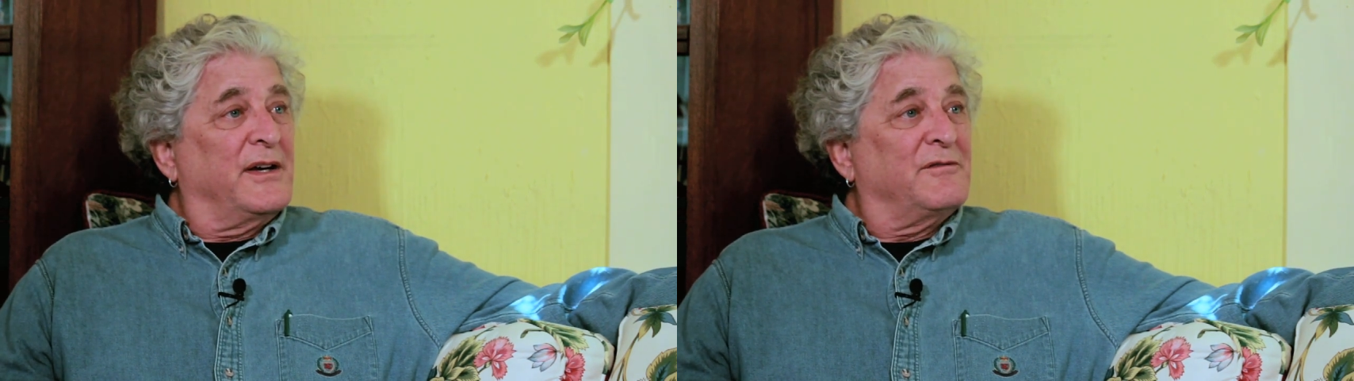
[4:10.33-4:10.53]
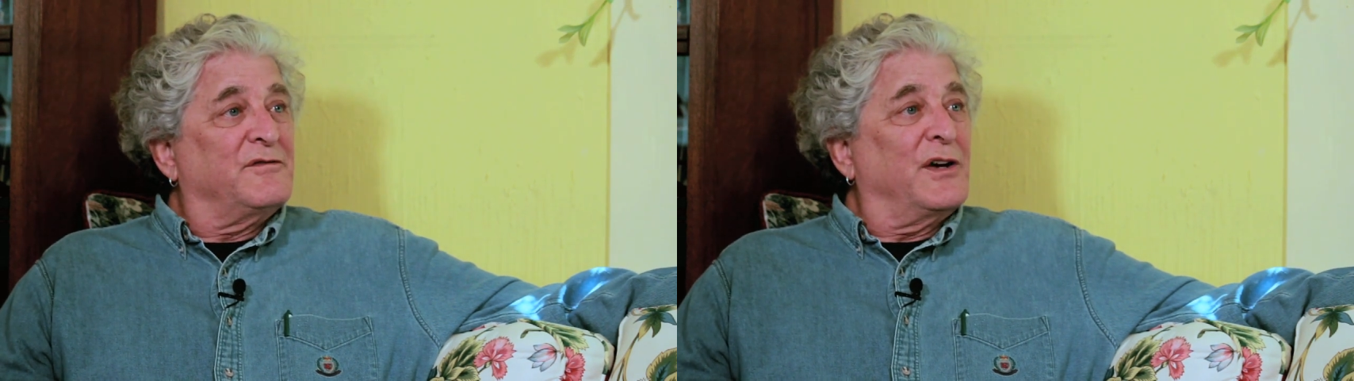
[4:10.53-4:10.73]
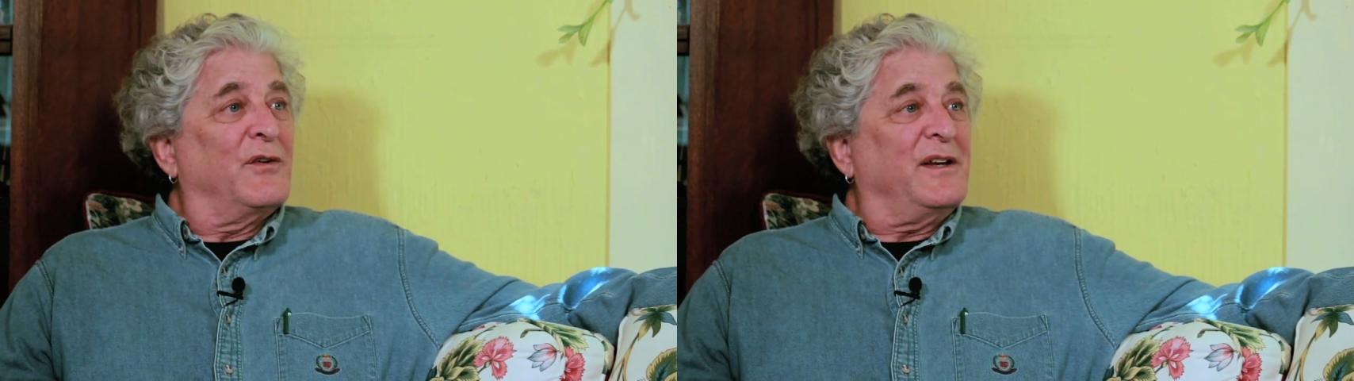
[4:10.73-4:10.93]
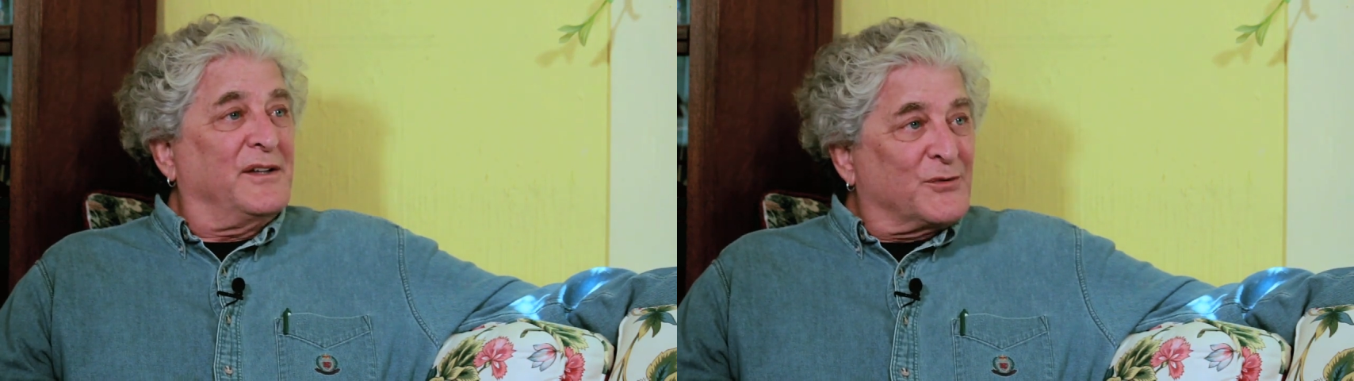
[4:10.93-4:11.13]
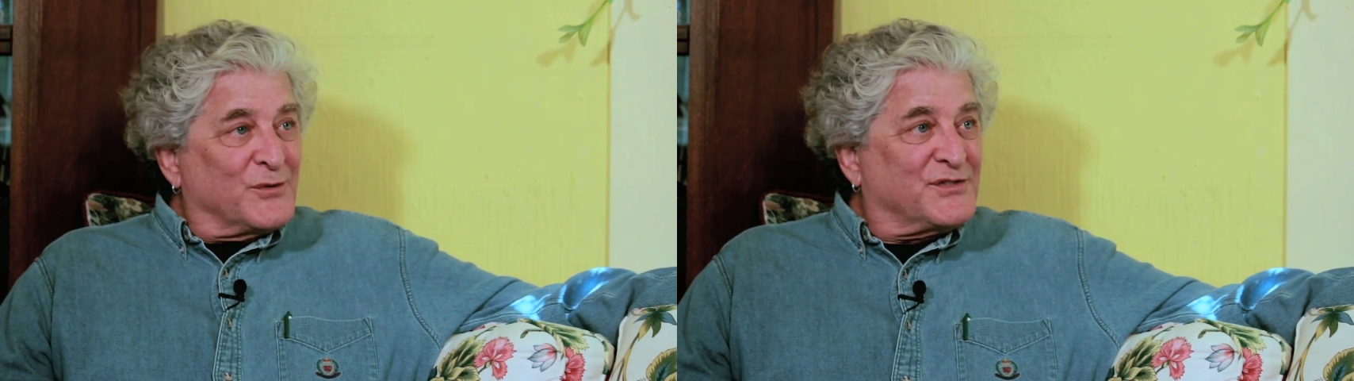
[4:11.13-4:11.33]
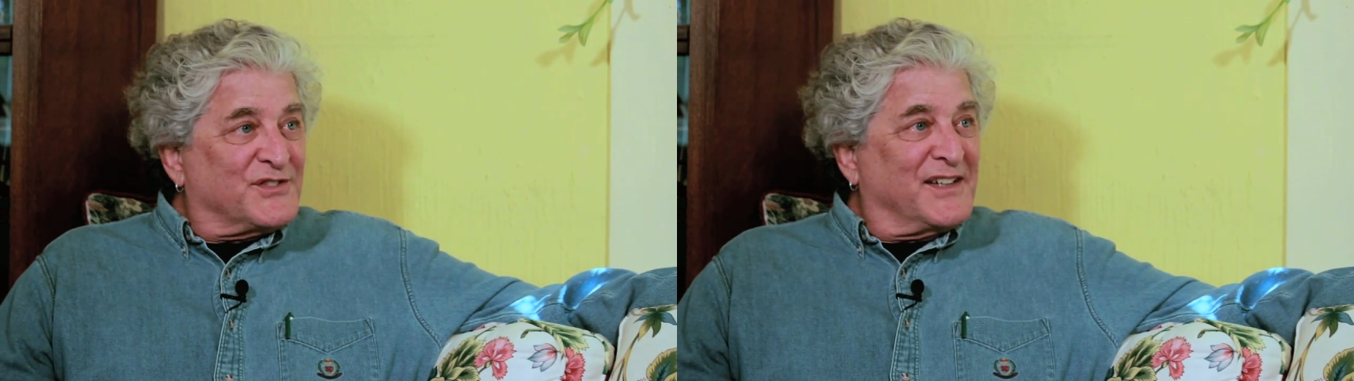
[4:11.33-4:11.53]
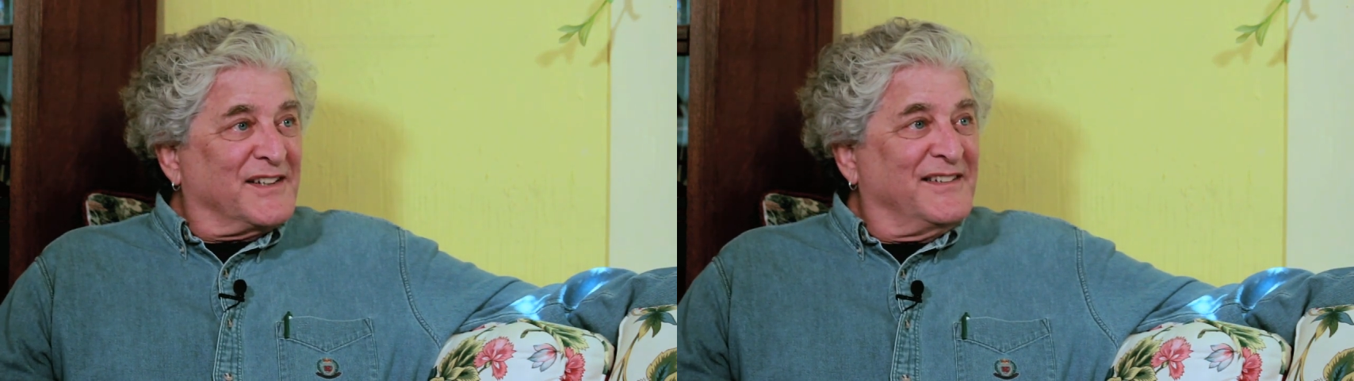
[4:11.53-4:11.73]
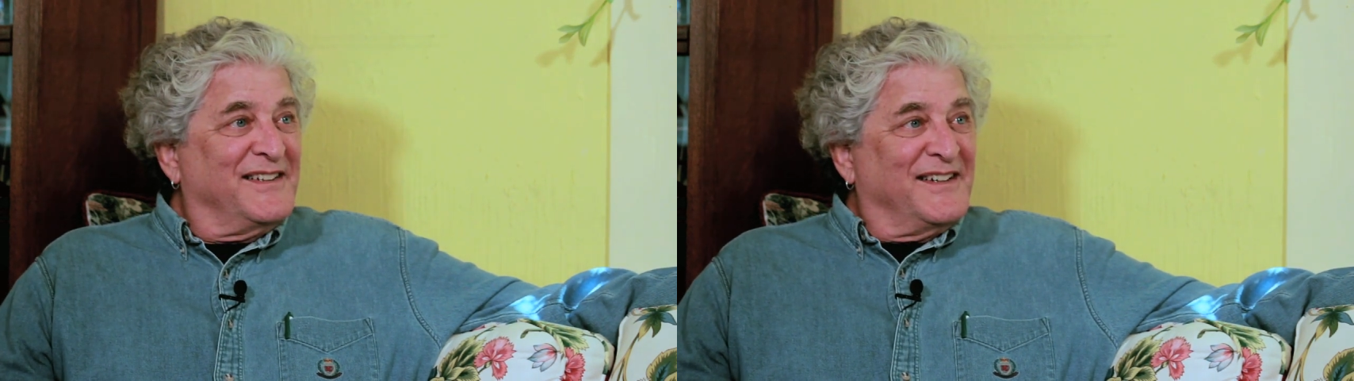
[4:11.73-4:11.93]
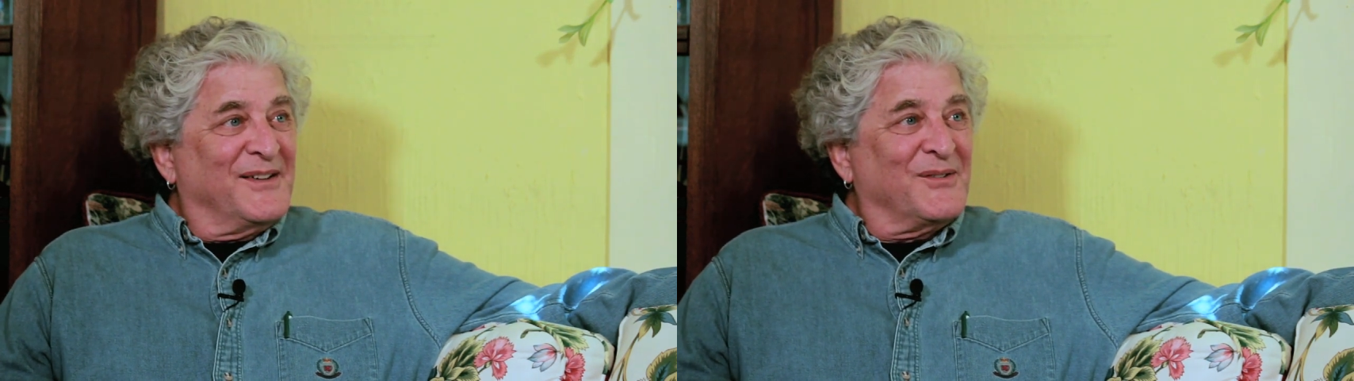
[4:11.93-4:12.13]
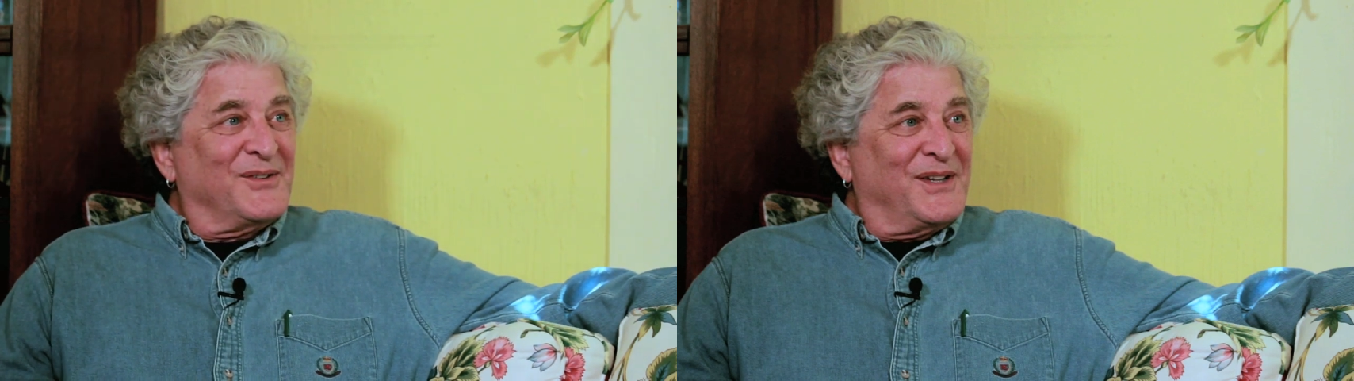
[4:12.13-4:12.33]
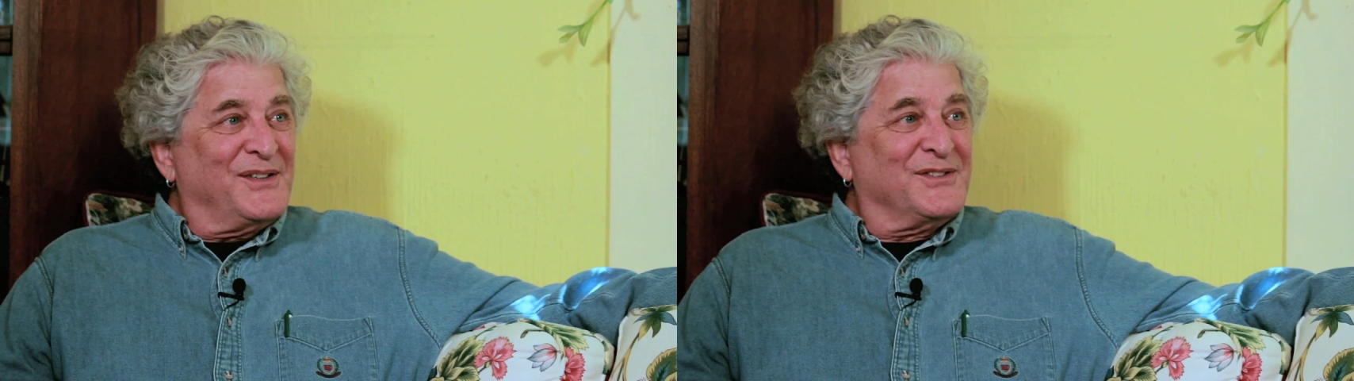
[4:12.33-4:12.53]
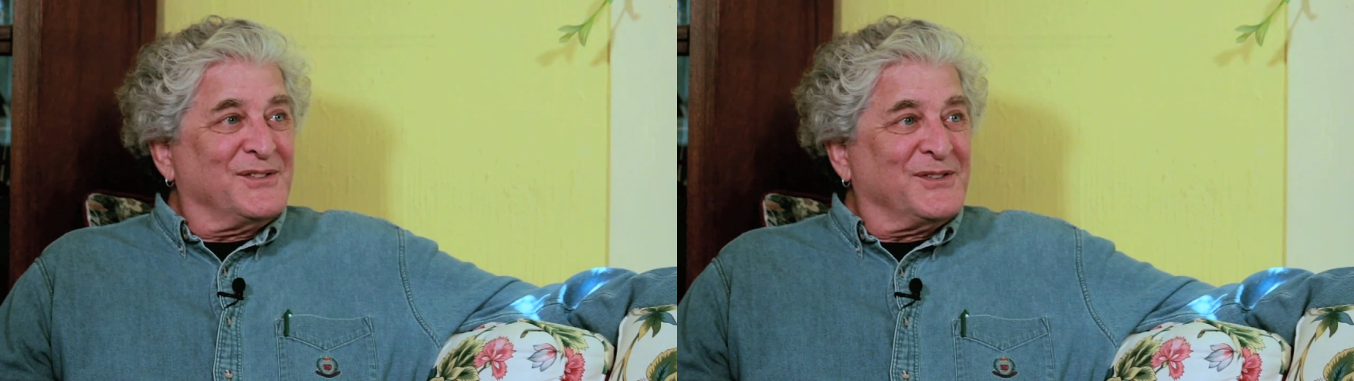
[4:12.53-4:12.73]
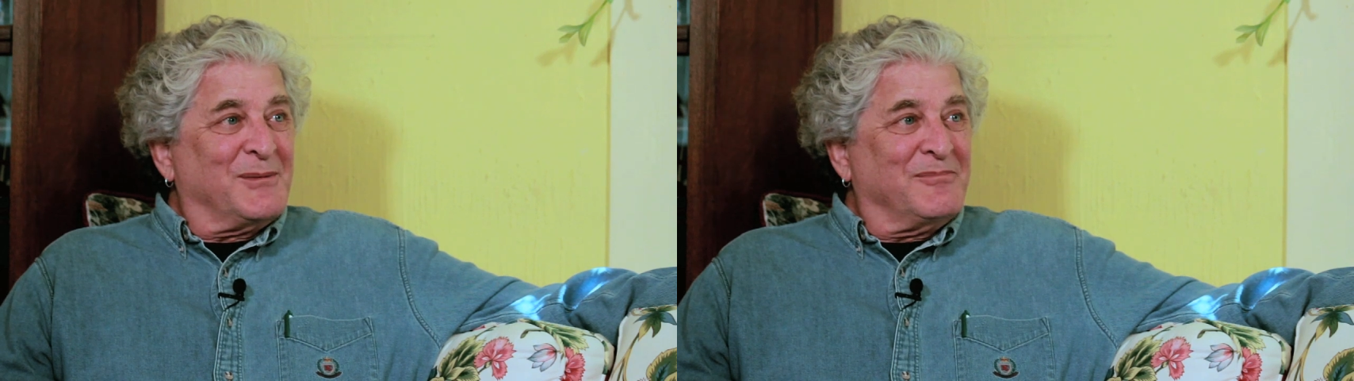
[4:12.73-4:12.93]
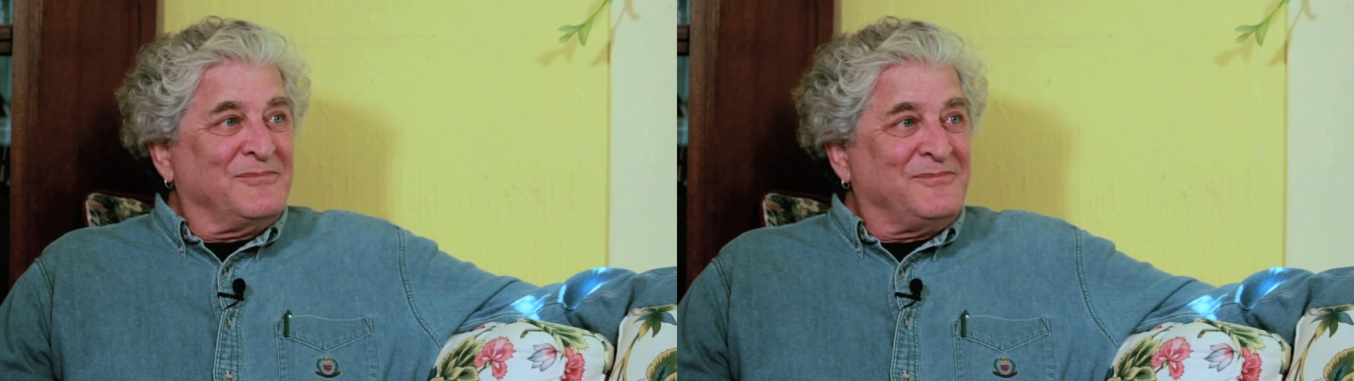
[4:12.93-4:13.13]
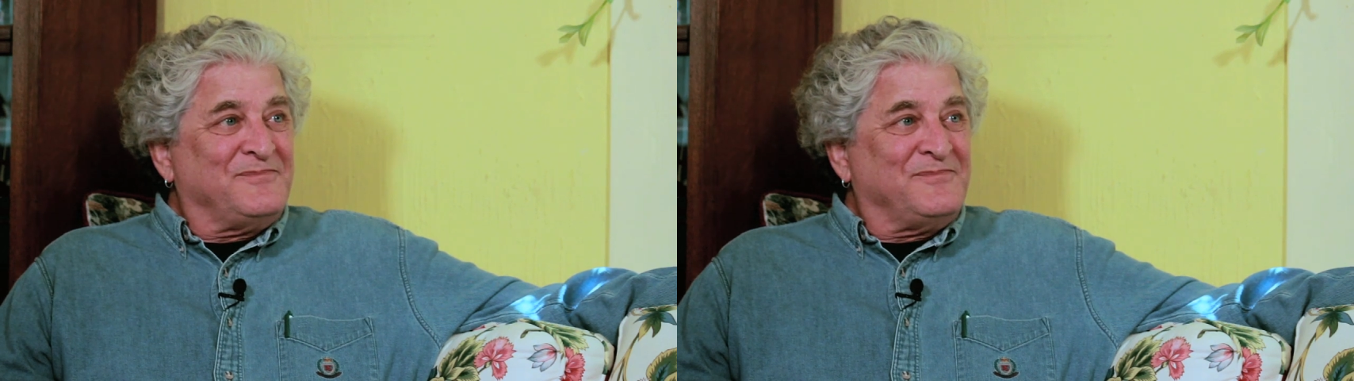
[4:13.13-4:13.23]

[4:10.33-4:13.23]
uh, very interesting relationship.